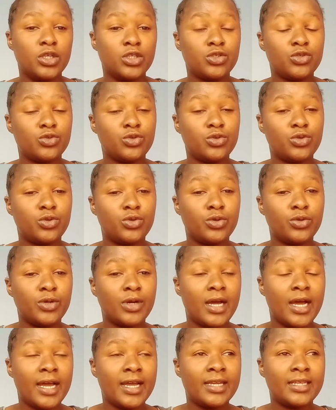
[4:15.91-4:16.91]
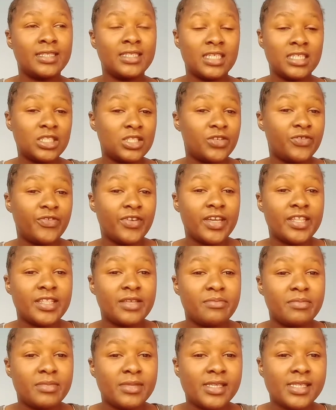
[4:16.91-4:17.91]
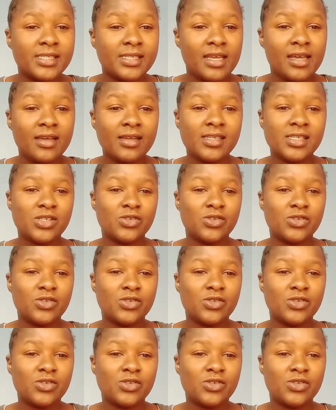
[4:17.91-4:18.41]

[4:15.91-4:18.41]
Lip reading: to identify the mistakes,